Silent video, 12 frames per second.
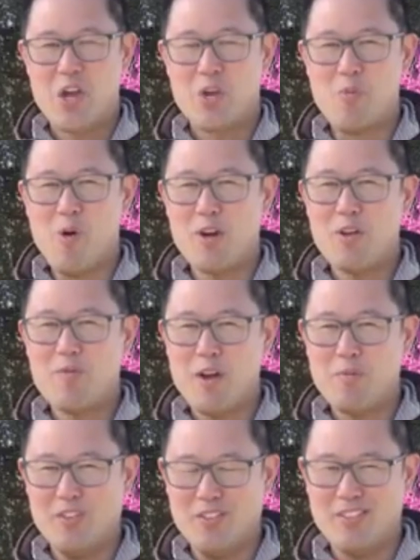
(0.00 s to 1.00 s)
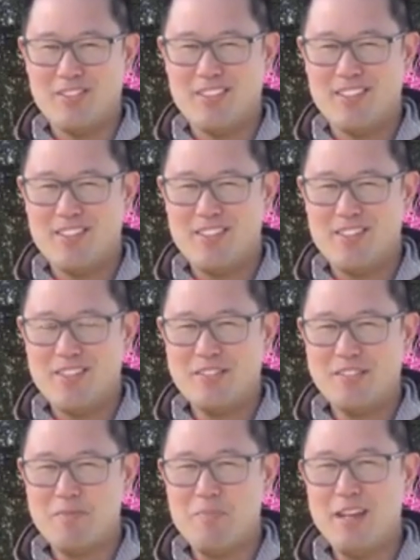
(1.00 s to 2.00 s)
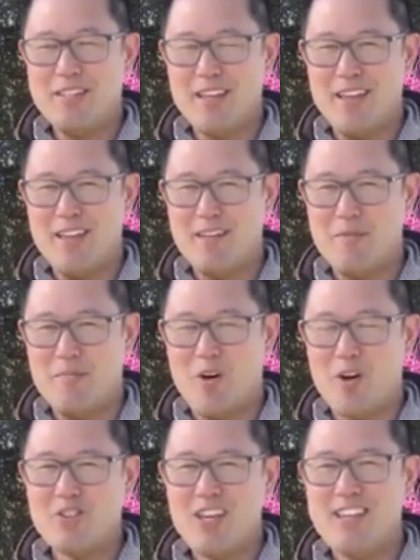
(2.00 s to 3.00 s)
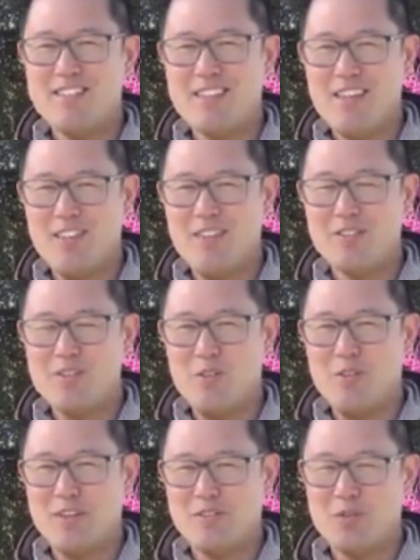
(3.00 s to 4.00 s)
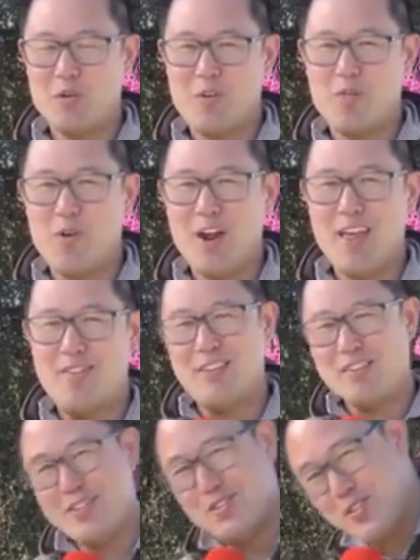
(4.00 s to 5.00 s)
Good morning, Rebels. This is Monday, October 21st, 2024, and